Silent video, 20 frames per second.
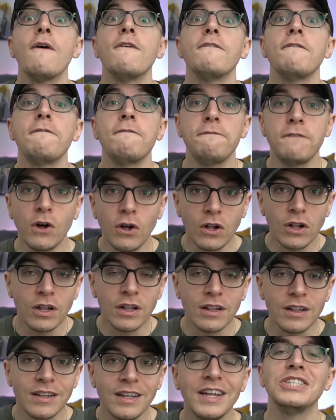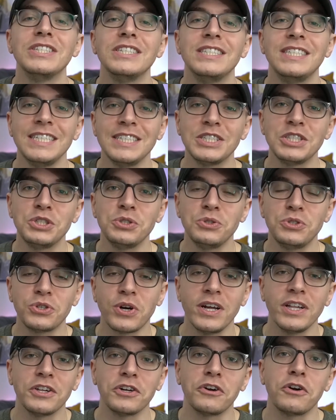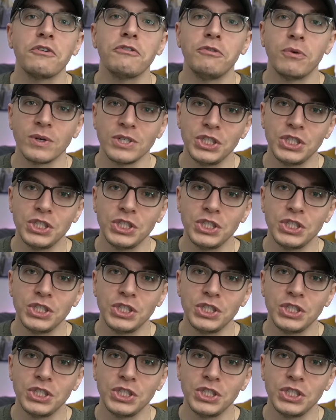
full season 2 trailer for